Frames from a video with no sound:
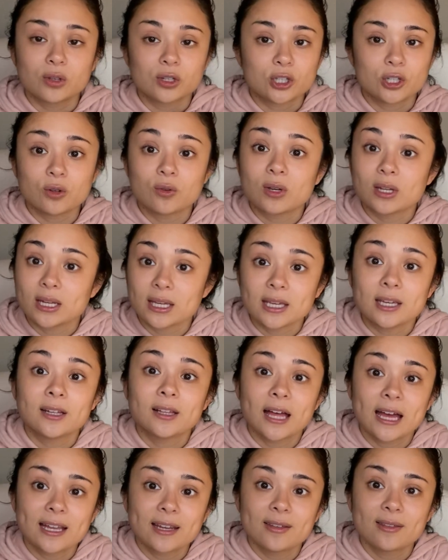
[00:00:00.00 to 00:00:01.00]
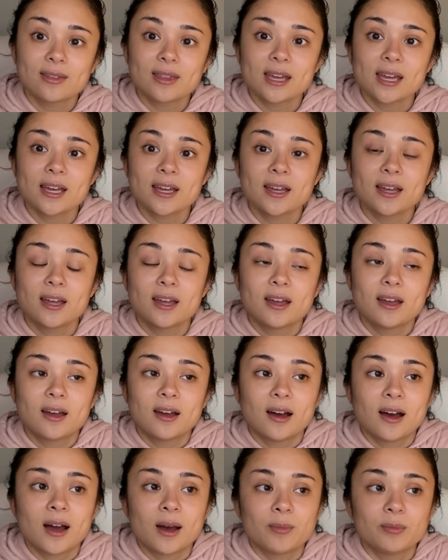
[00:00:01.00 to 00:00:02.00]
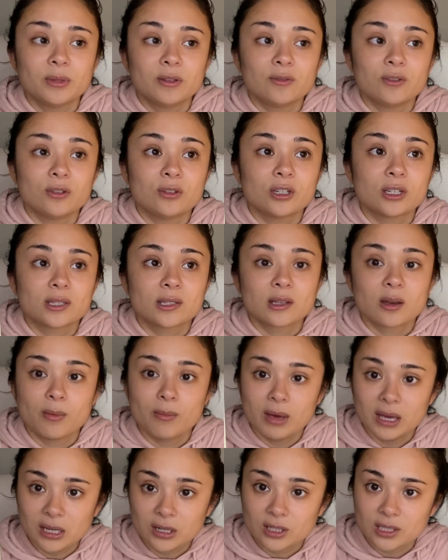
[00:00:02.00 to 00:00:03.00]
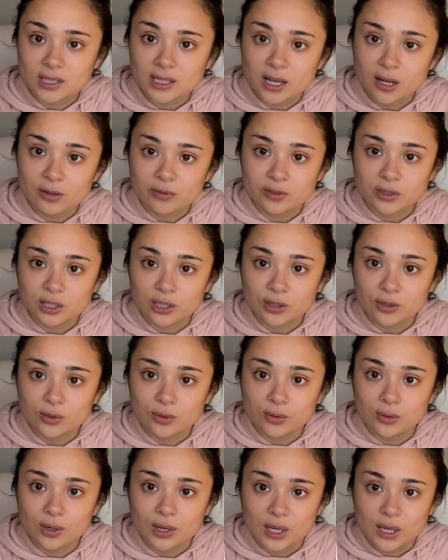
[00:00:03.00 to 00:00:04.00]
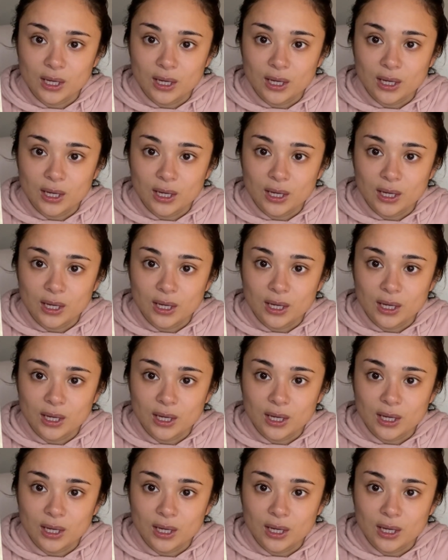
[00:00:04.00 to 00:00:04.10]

that you can heal anything if you just commit yourself to